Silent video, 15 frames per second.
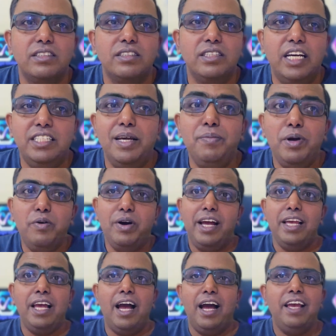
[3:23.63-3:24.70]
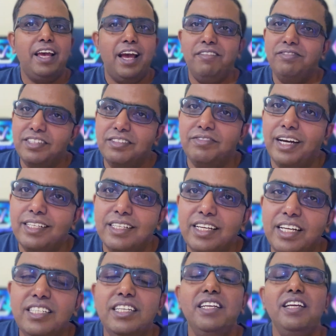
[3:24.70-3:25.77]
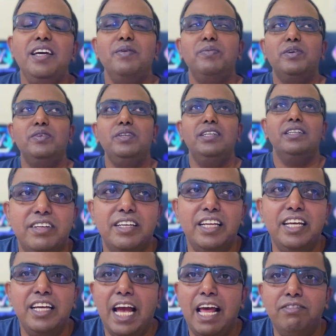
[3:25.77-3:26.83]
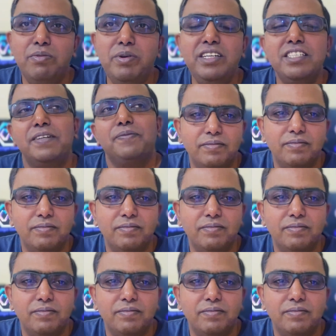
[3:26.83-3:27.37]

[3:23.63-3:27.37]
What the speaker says: And somehow I have this fascination about Greek alphabets.